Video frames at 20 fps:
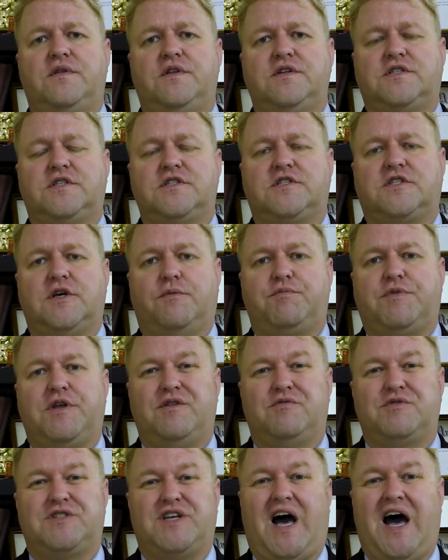this is
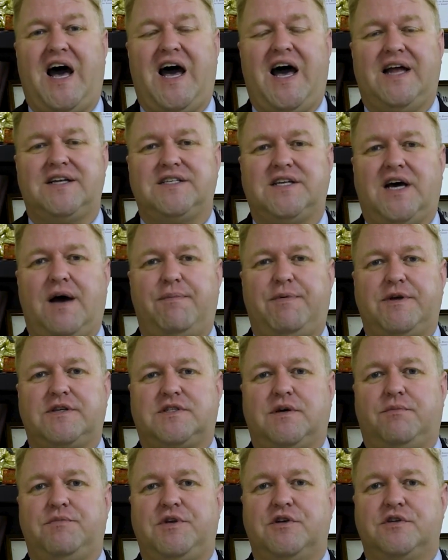something that was a hot topic
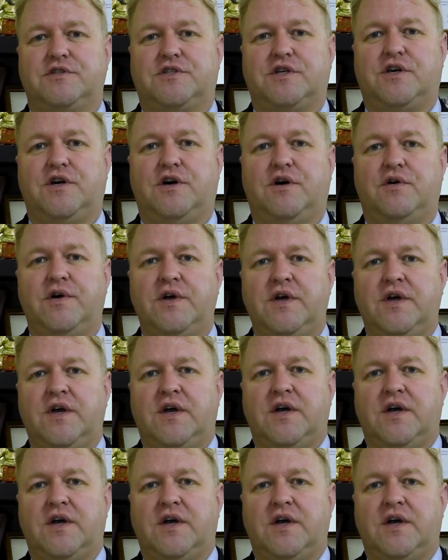some years ago,